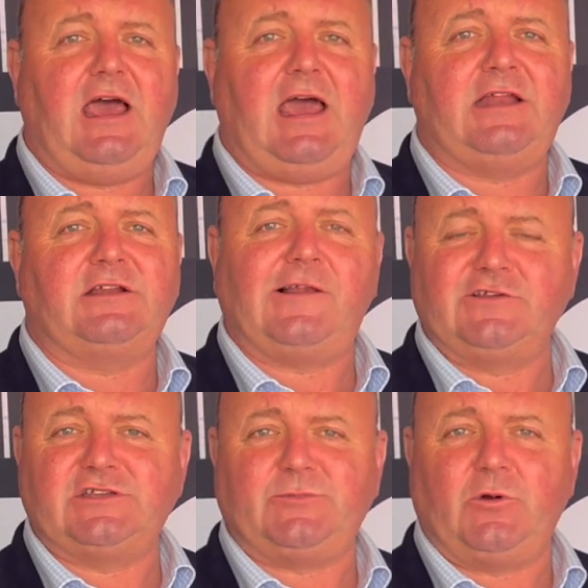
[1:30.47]
and
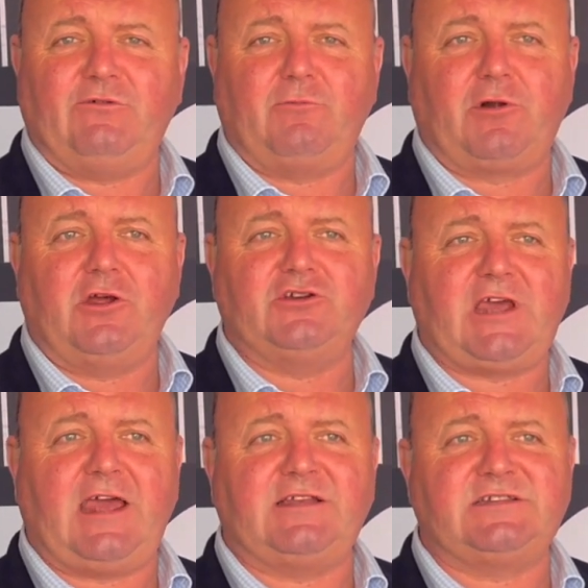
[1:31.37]
closest point of approach
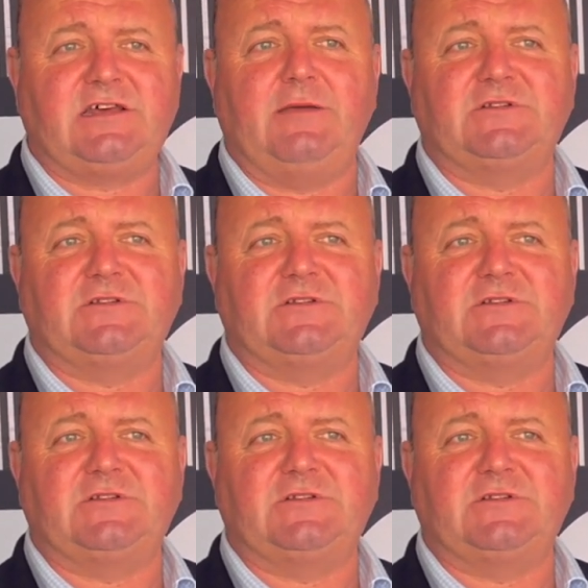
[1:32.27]
and time